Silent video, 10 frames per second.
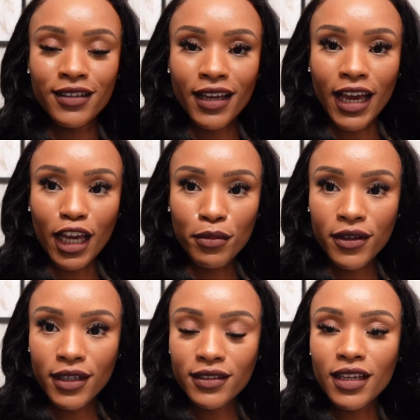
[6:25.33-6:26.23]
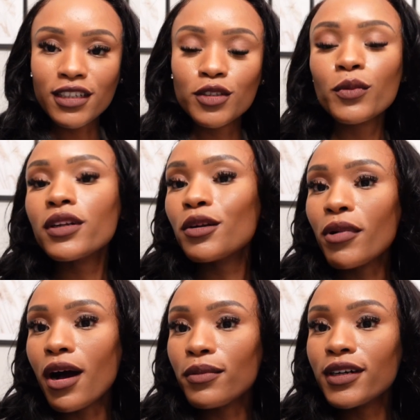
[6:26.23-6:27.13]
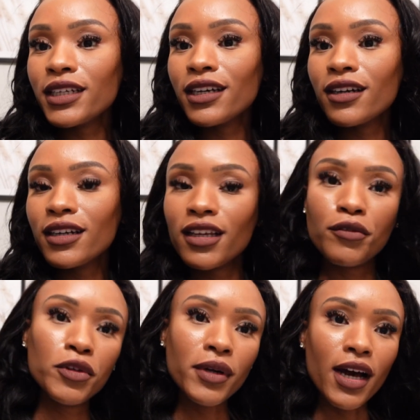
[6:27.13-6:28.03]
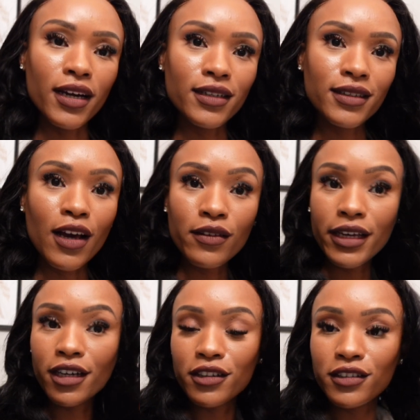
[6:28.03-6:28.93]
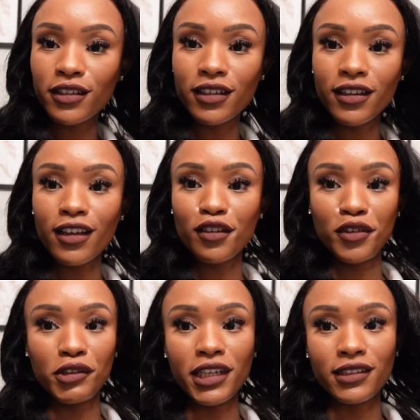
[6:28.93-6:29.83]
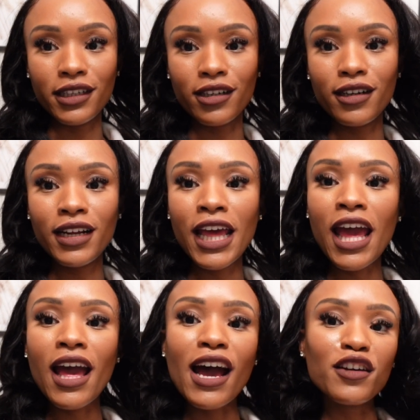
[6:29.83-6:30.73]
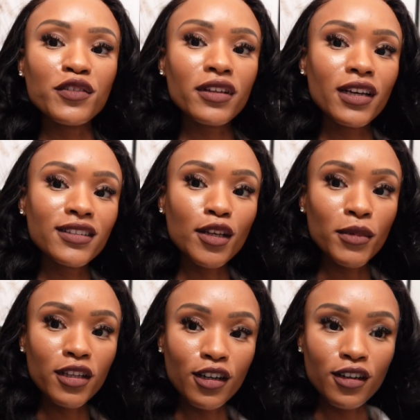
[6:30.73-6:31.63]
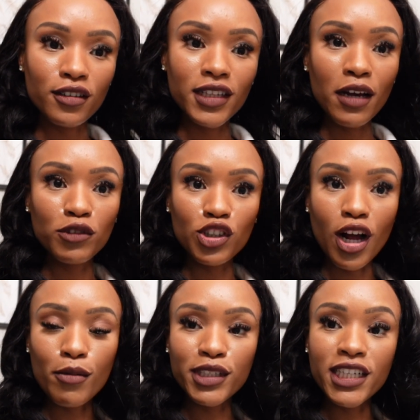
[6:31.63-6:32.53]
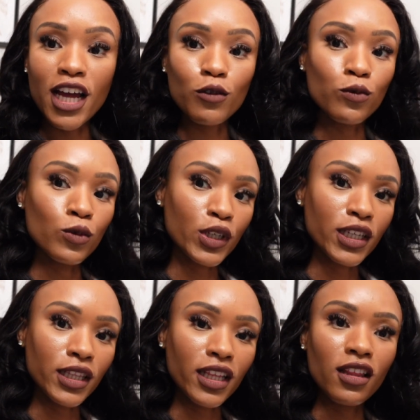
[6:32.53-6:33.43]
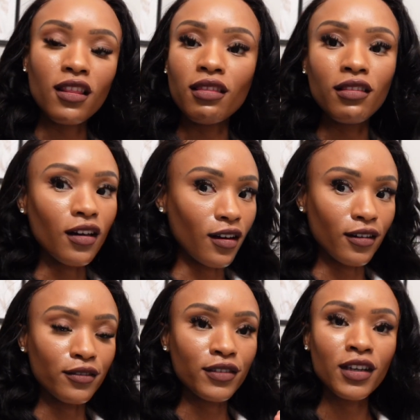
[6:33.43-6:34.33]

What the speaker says: Hey beauties, I just wanted to pop on here to give you guys how the hair is looking like a few days later. I feel like some of the curls have dropped and I really love